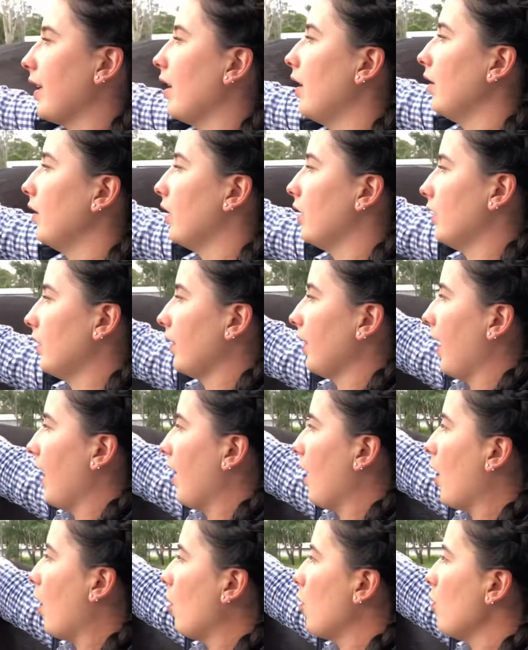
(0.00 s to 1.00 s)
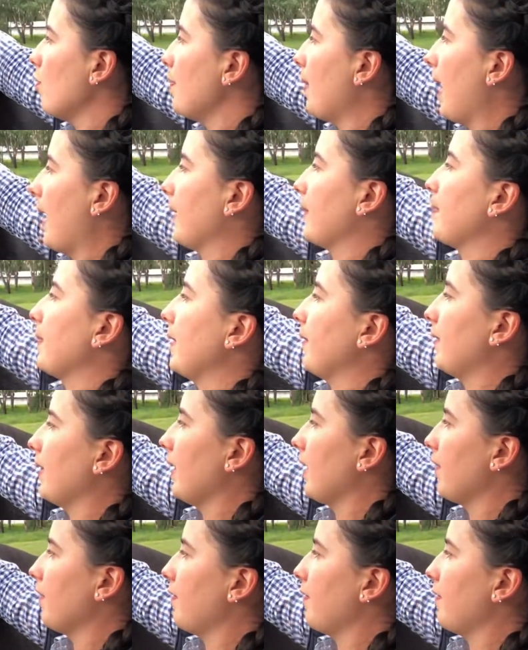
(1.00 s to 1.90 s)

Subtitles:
along their whole back, but really